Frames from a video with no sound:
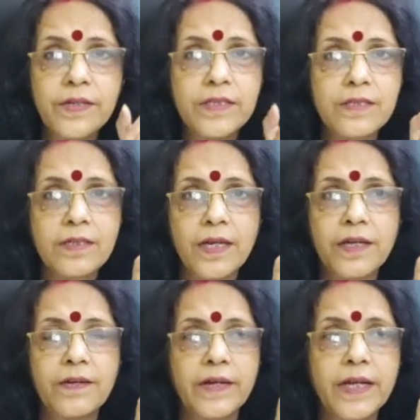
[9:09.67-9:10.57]
reason I
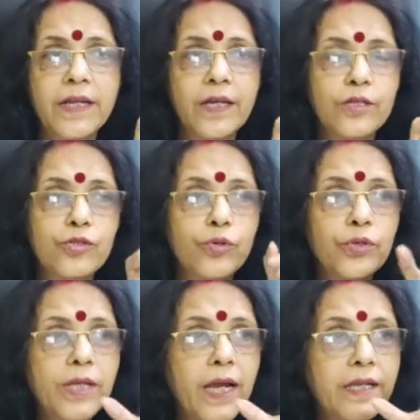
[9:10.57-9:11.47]
had read, so
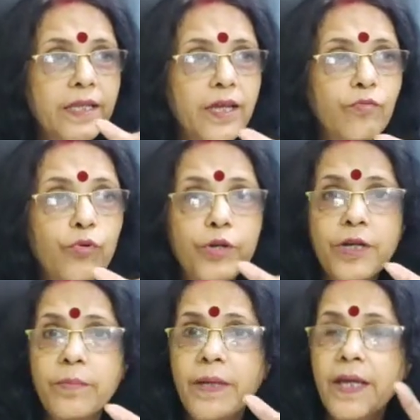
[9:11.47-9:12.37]
that they
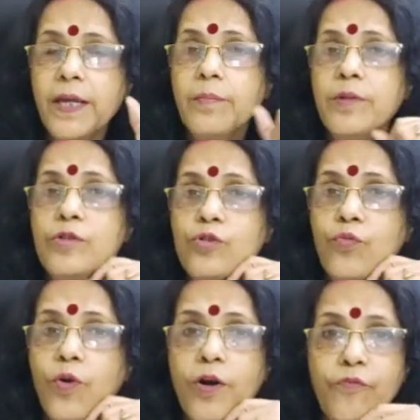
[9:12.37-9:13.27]
wouldn't be able to
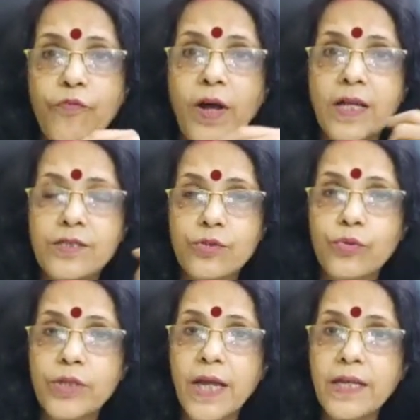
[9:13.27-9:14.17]
walk fast,
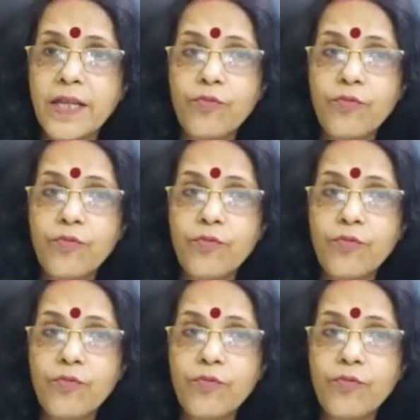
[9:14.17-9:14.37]
so that they